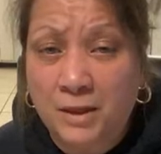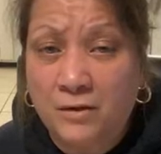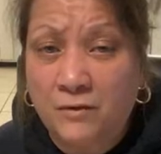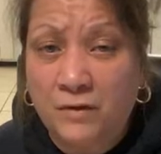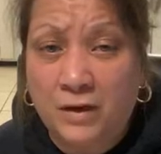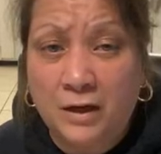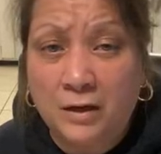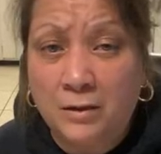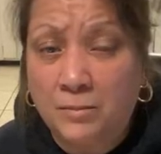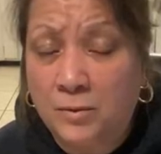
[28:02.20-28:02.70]

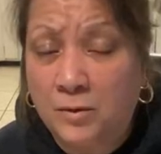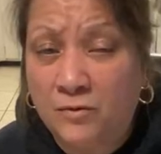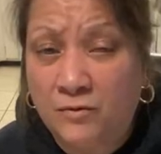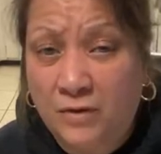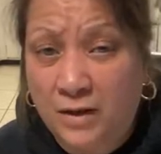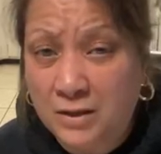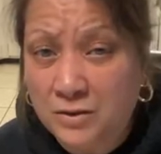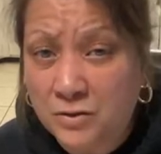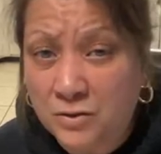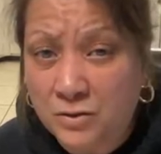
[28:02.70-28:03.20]
available
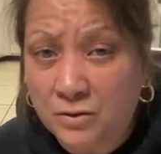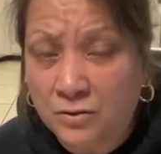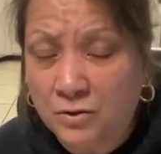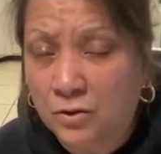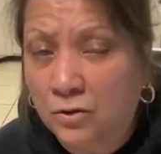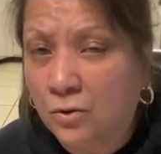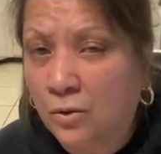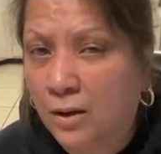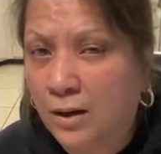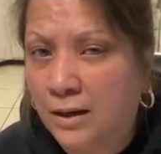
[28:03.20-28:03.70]
vessel to
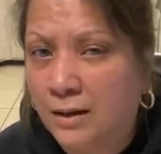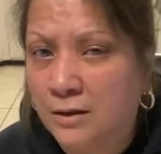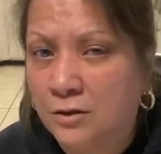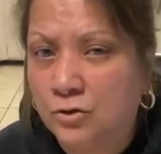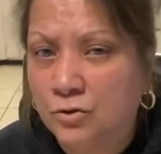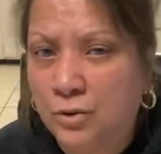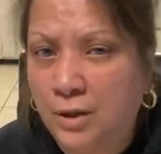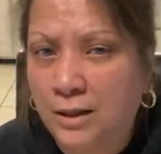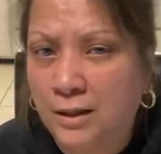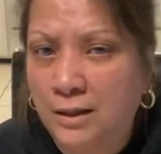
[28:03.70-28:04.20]
go ahead and
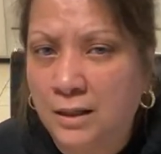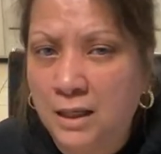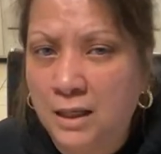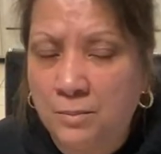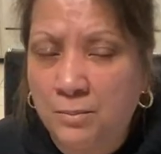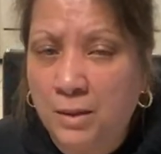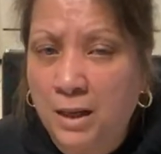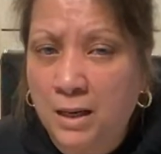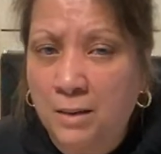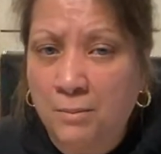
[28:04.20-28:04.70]
try to lead
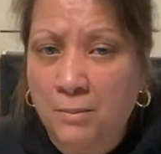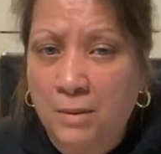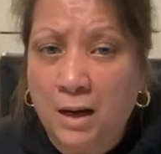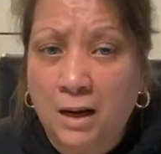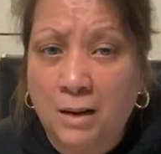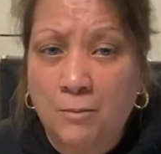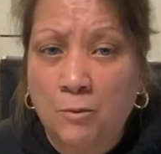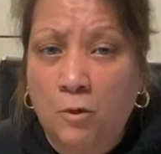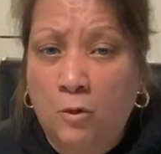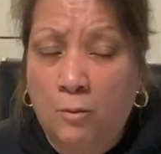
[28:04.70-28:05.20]
my
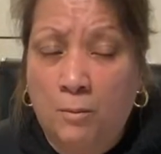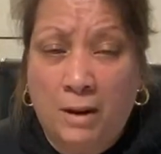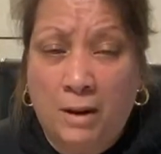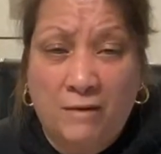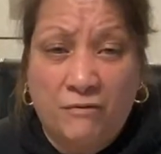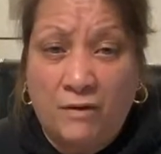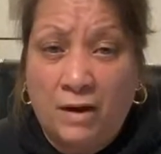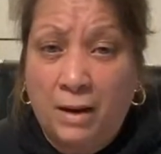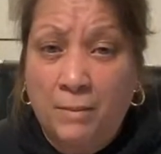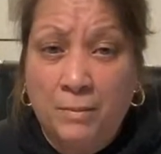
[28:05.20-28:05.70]
mom or my
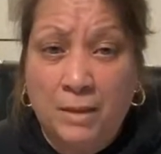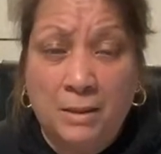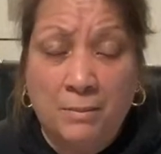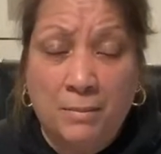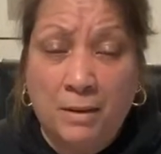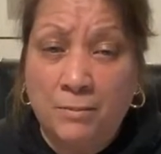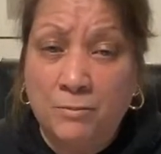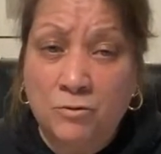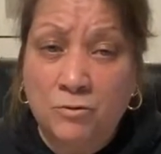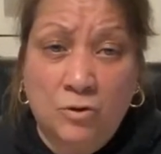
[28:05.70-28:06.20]
family
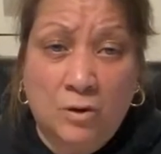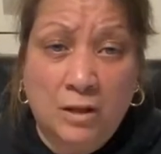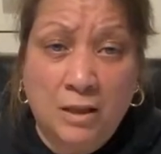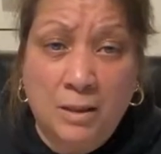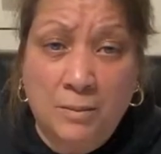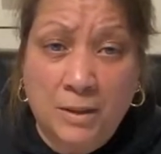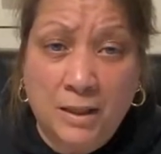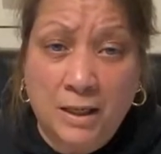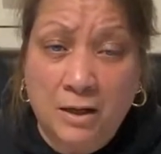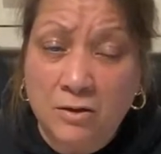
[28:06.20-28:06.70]
members or
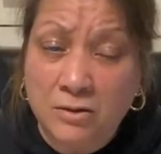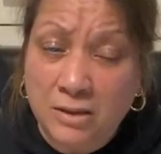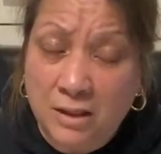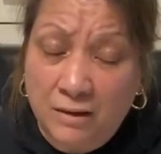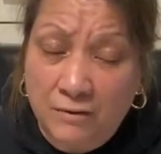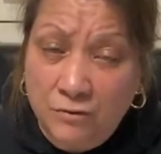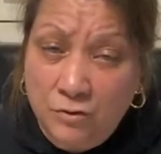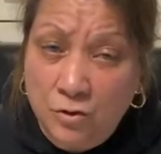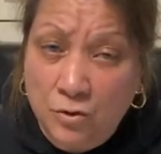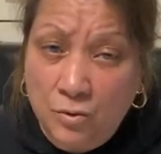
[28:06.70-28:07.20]
anybody else. I
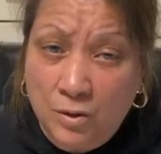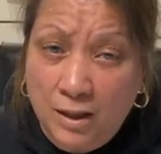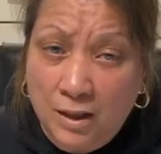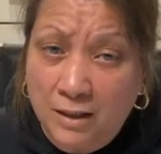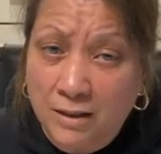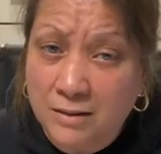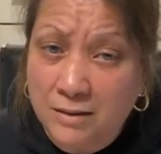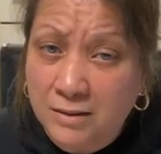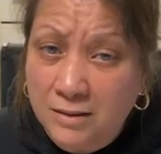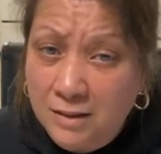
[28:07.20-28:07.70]
have 2
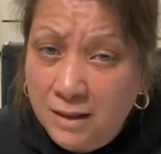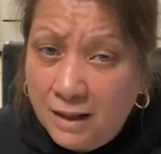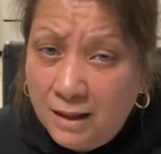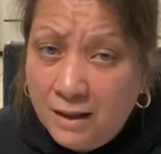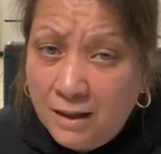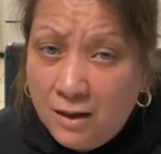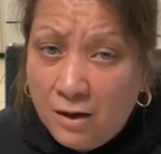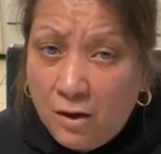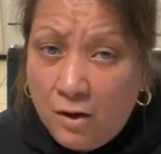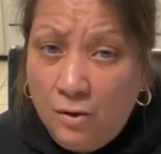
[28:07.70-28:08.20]
kids,
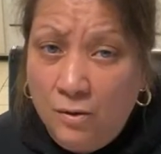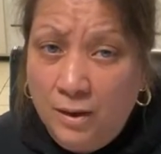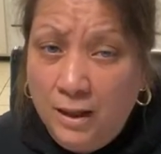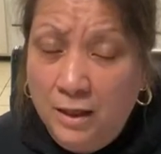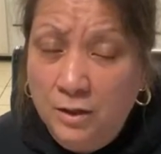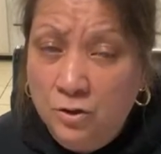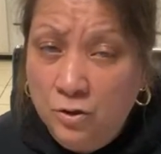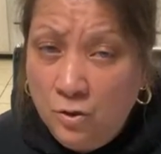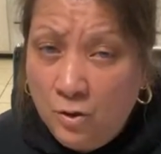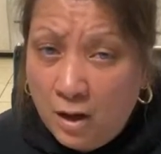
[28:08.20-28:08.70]

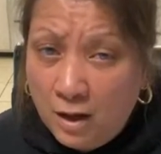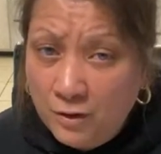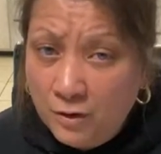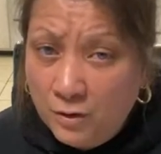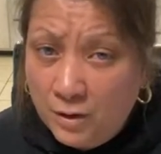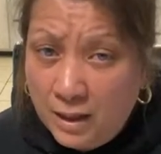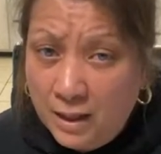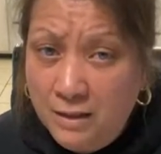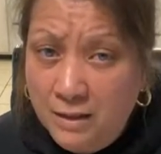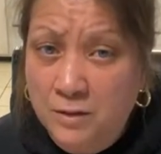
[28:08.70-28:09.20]
2 other
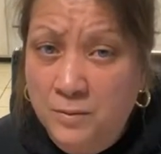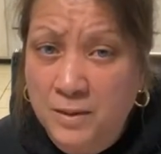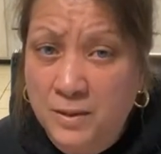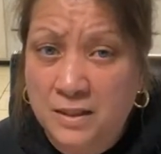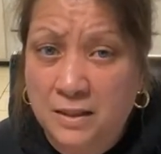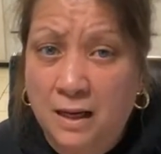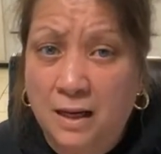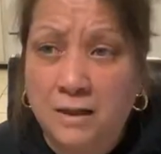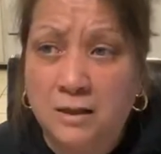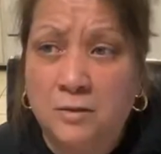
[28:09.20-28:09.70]
kids
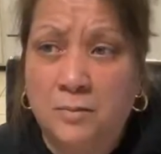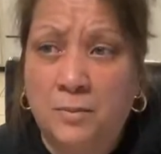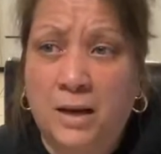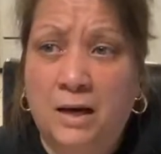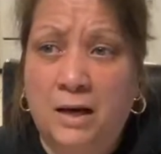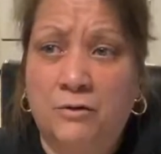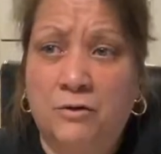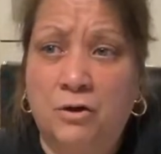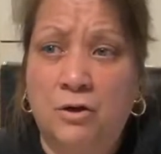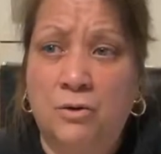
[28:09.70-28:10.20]
besides
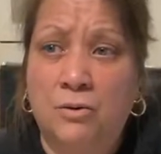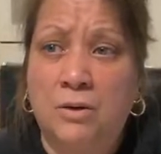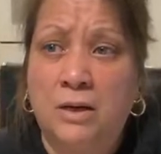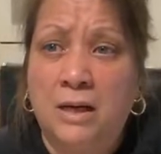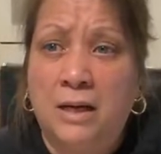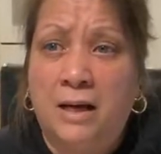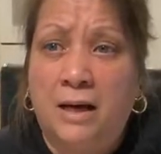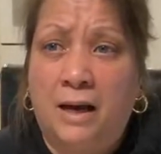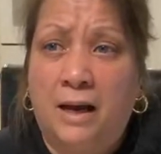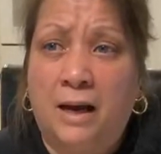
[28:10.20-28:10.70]
Matthew,
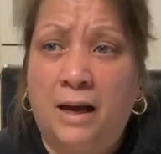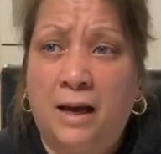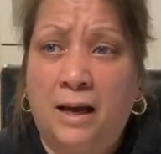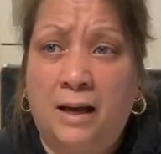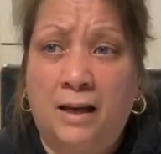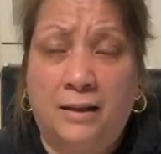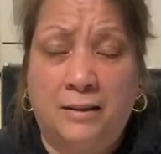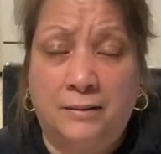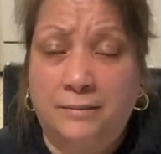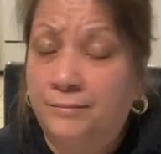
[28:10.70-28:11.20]

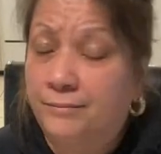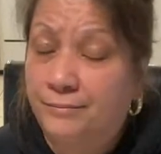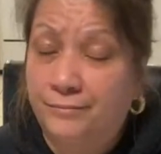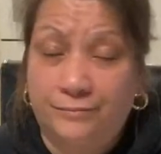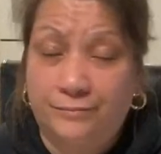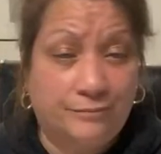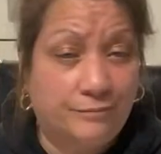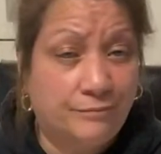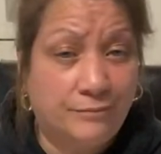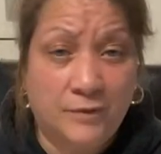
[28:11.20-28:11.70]
and
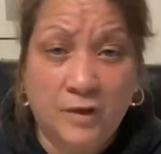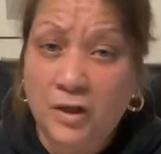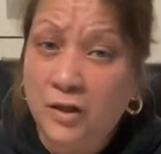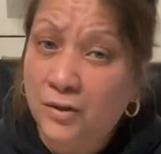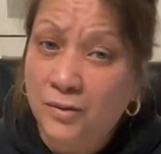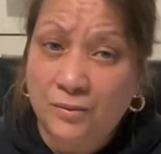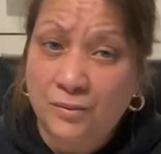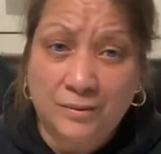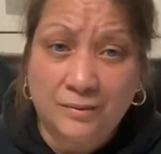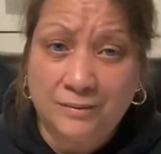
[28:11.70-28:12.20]

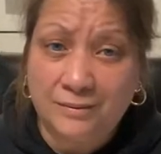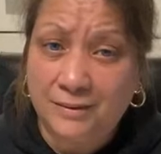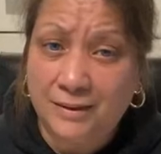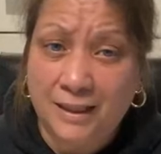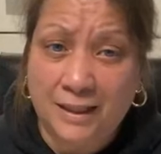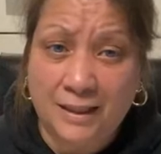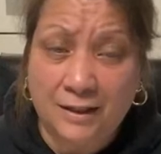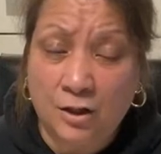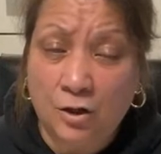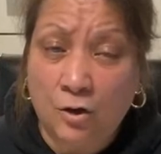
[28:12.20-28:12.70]
no.
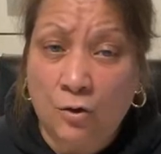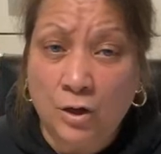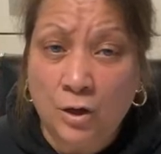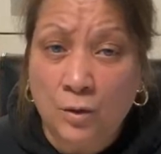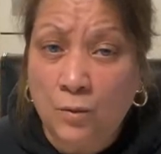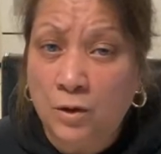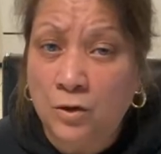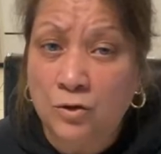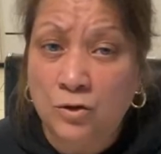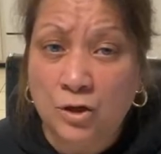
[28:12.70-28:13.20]
And the only
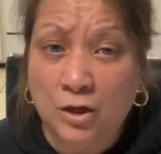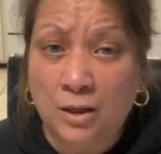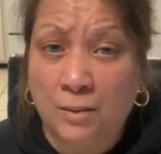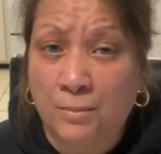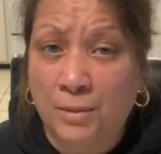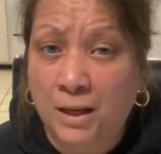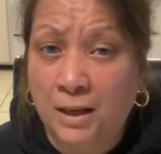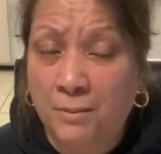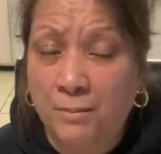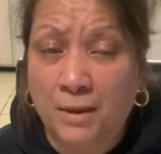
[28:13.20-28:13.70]
one who's going to
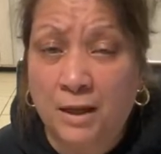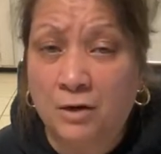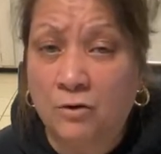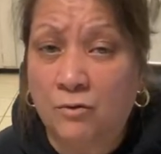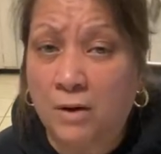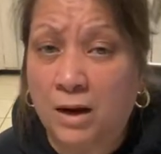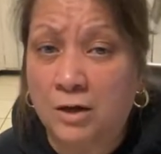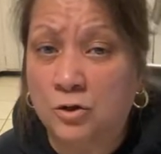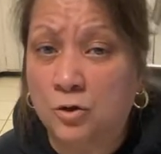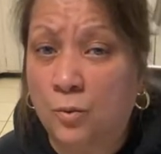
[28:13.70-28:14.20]
be at my
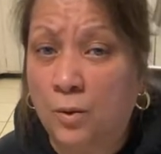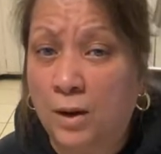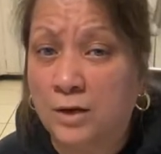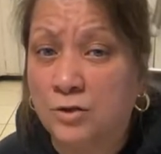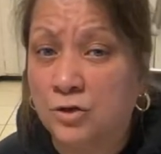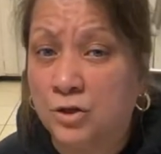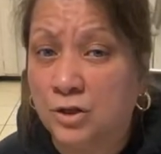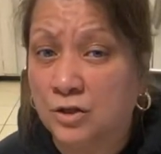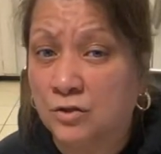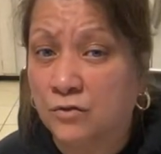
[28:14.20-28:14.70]

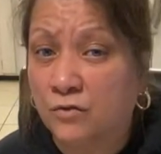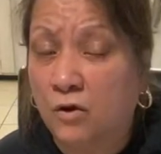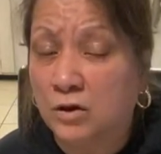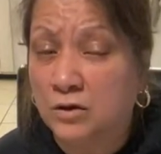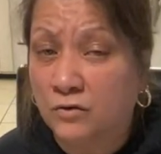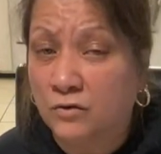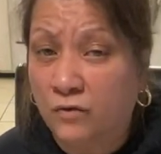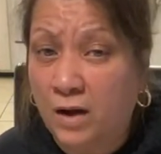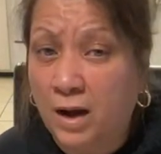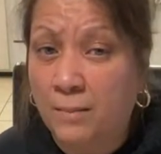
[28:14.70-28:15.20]
graduation as far as
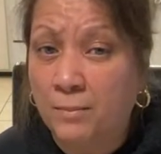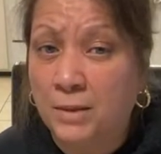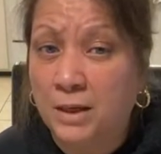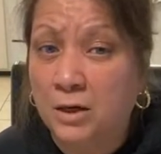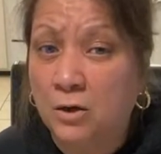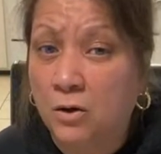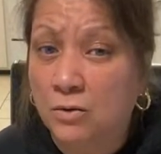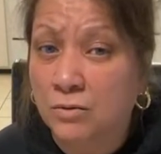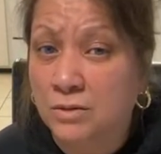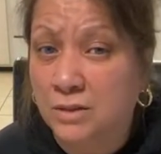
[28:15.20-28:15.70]
family
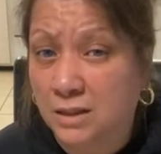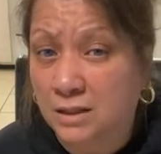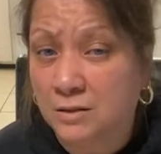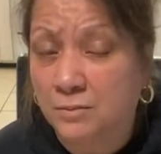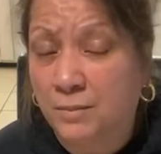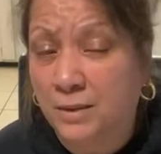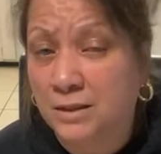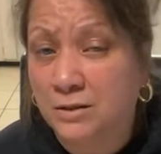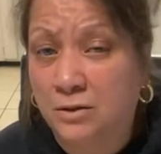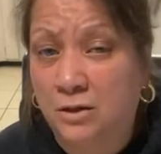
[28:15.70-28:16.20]
goes is
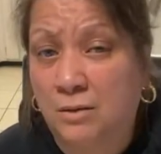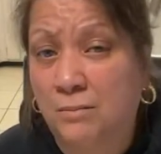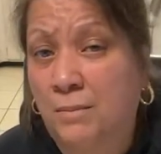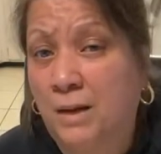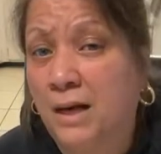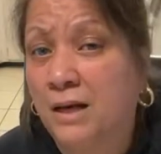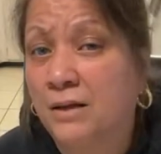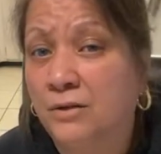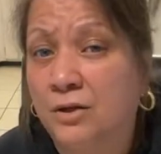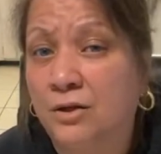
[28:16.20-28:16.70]
my son
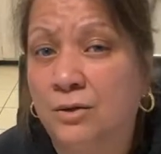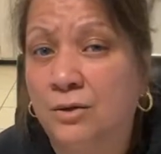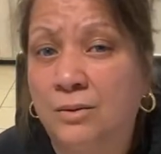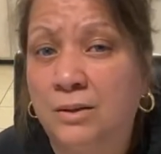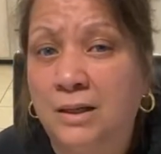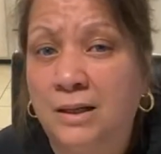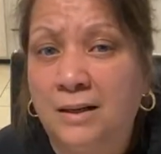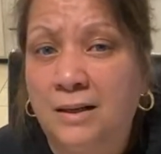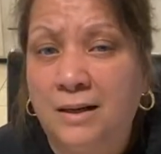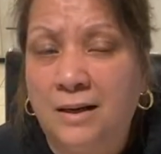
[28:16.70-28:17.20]
Matthew.
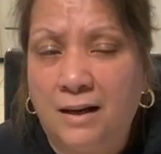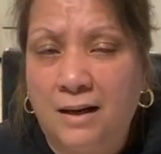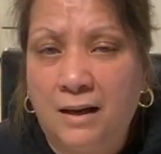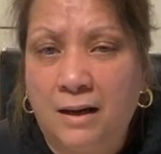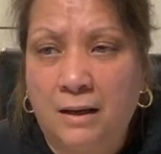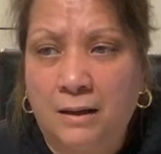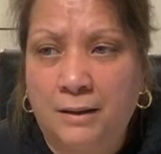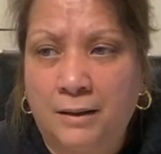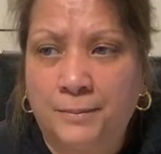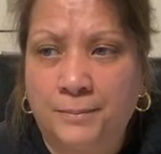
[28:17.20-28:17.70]

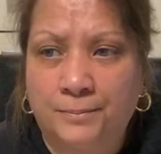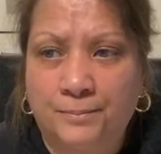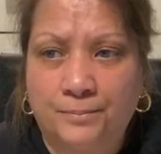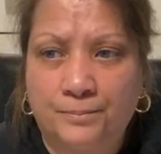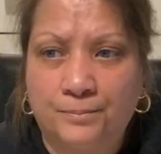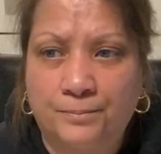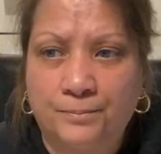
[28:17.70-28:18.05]
And